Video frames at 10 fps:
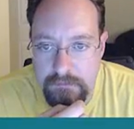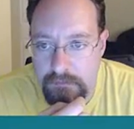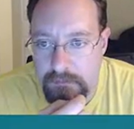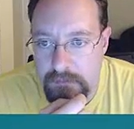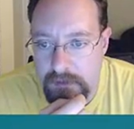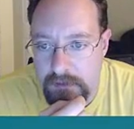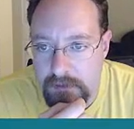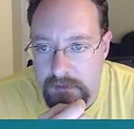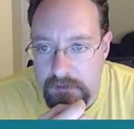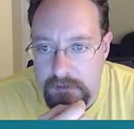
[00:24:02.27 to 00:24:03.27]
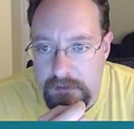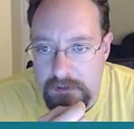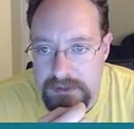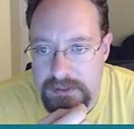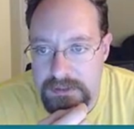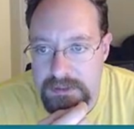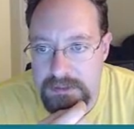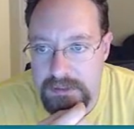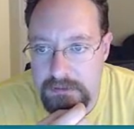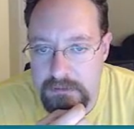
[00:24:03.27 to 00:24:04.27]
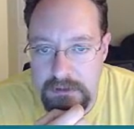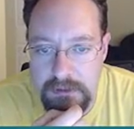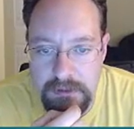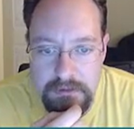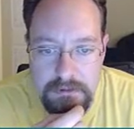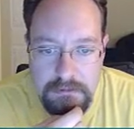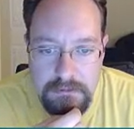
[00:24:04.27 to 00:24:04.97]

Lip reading: It's a single click in